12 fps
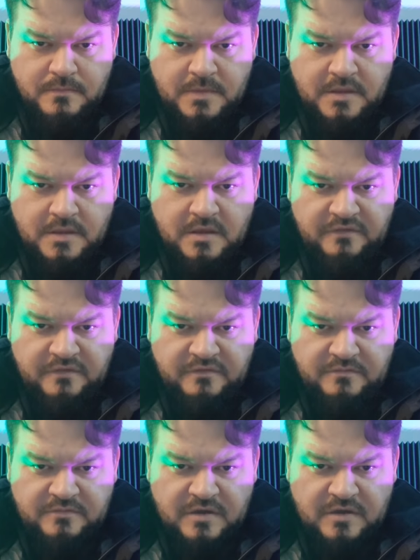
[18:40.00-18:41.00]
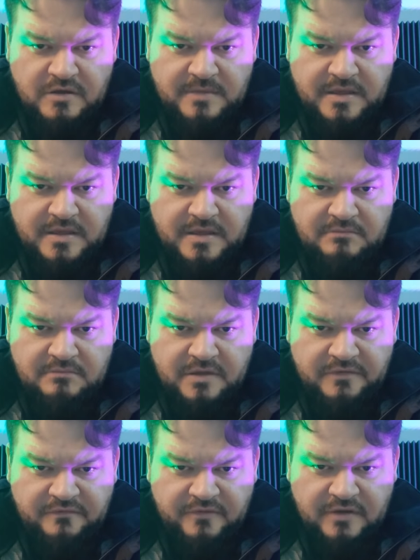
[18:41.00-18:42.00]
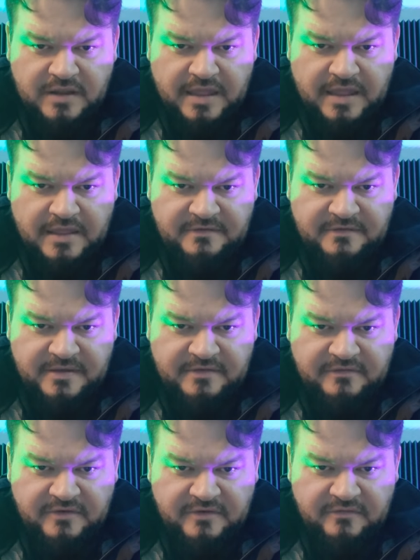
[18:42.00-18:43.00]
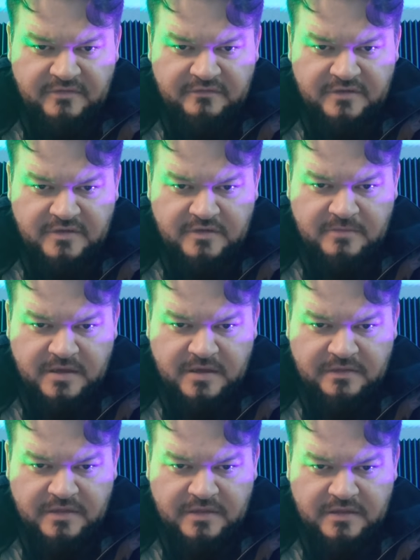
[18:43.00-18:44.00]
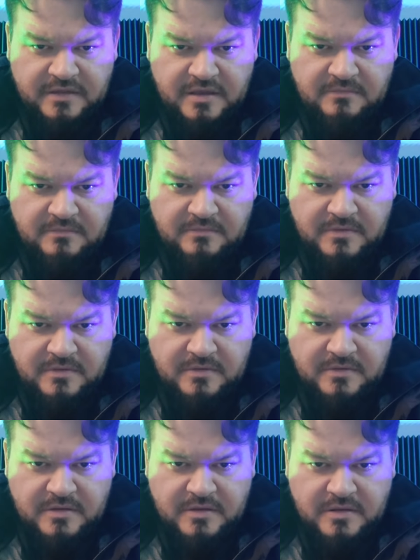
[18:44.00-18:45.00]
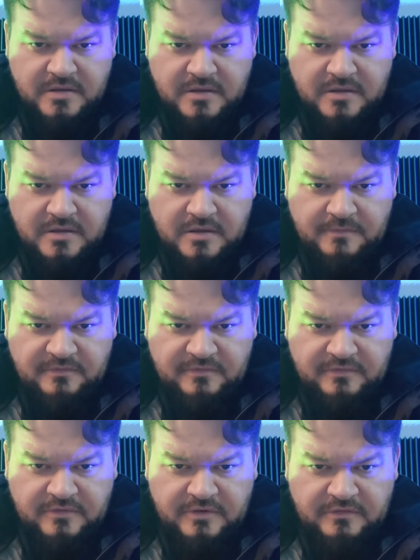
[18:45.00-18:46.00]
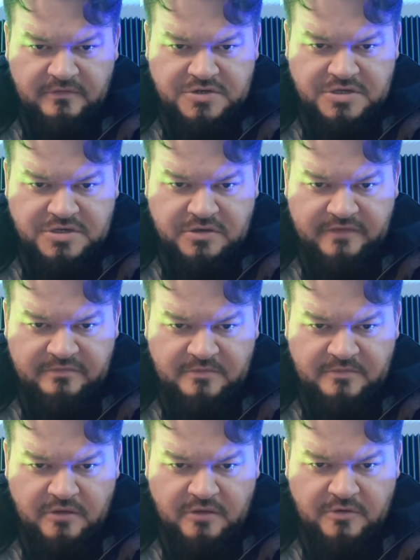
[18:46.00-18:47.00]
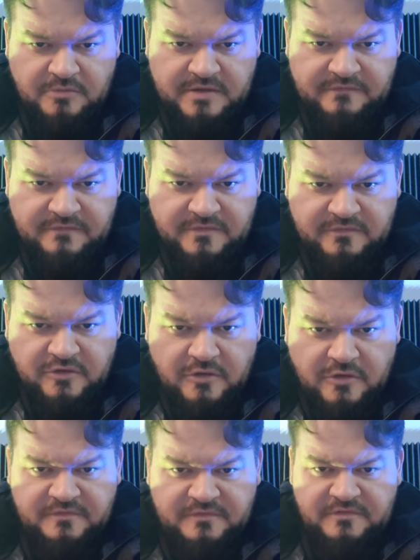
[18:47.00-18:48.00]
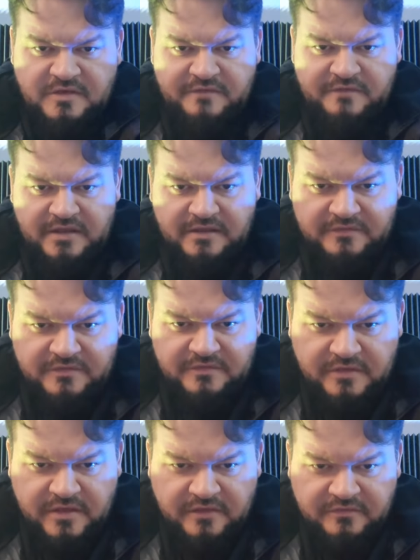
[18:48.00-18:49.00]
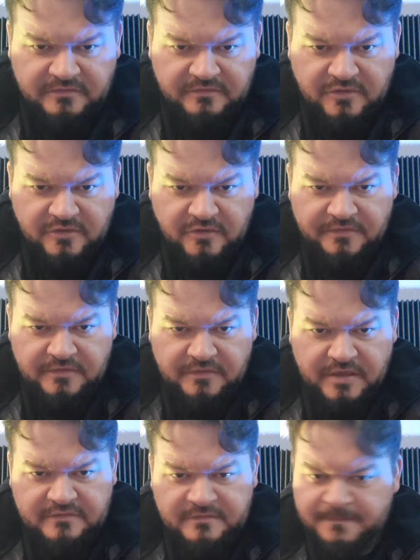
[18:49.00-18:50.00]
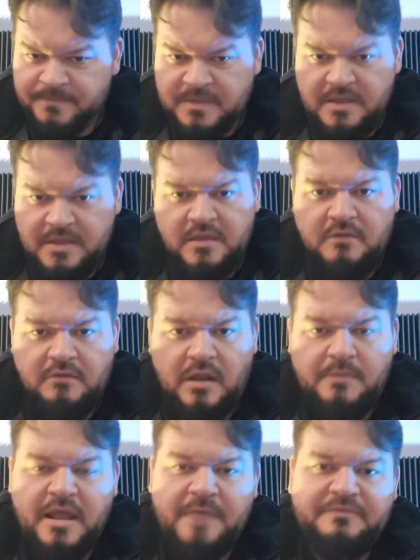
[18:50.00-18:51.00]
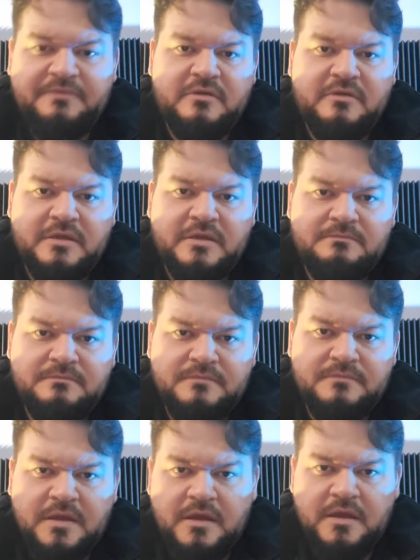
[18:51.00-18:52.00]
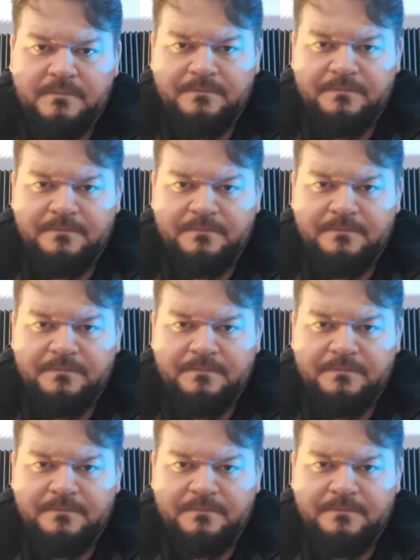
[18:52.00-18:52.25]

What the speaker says: Custom Dogman bust for Lance. I made several of him. I think I'm in episode 32. Showcase my artwork, Bigfoot sculpts and stuff. I'd love to do a custom sculpt for you guys. Robert, absolutely. You